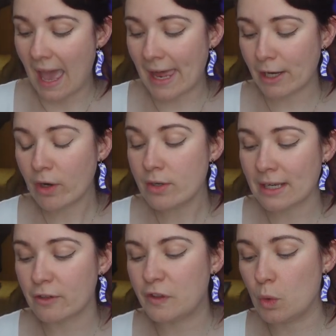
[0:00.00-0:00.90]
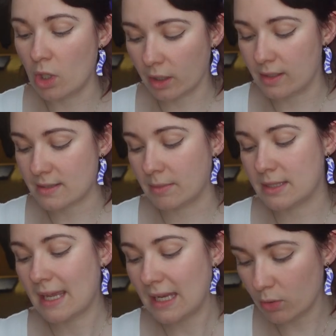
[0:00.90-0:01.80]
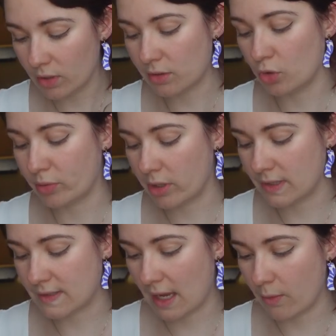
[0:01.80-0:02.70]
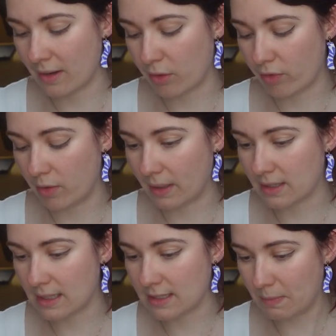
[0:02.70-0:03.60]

And I wrote down a few nuggets. I'm going to take you on the thought process that I went through because it has